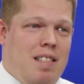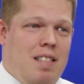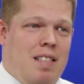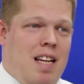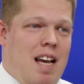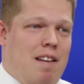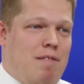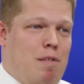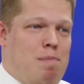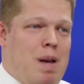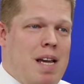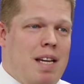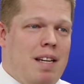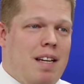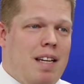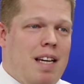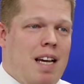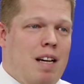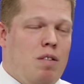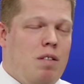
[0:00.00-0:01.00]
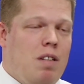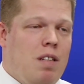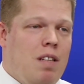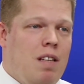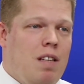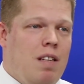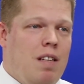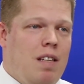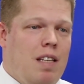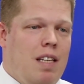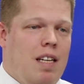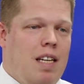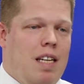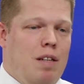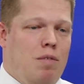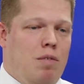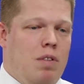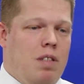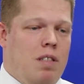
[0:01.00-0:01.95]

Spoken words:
didn't have a bank account, and it